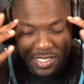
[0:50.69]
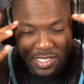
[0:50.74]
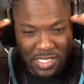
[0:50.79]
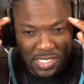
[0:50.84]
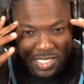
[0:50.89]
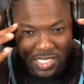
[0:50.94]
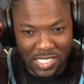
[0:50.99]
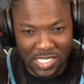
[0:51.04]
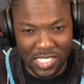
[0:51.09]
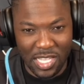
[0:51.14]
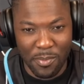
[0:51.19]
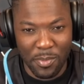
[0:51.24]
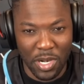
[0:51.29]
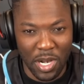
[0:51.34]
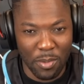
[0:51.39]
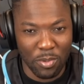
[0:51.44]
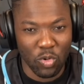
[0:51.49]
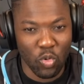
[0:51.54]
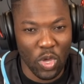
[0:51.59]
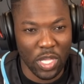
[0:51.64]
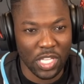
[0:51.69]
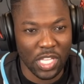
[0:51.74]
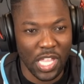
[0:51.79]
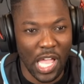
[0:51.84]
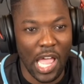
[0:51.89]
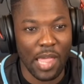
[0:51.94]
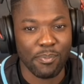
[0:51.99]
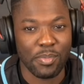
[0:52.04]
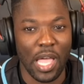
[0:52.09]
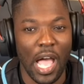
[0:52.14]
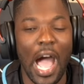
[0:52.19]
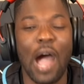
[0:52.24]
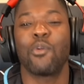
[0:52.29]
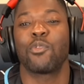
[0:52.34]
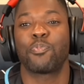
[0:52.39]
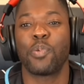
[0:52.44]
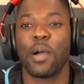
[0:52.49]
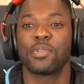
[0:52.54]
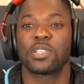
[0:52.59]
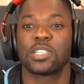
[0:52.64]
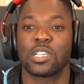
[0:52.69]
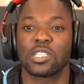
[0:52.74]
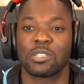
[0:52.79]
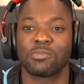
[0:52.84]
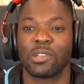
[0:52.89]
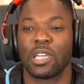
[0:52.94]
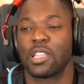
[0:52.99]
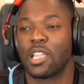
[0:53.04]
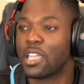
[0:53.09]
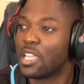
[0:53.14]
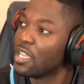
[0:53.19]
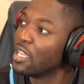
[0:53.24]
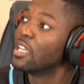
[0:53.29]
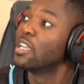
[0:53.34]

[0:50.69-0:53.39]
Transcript: sum it up quickly, I would probably tell somebody, like,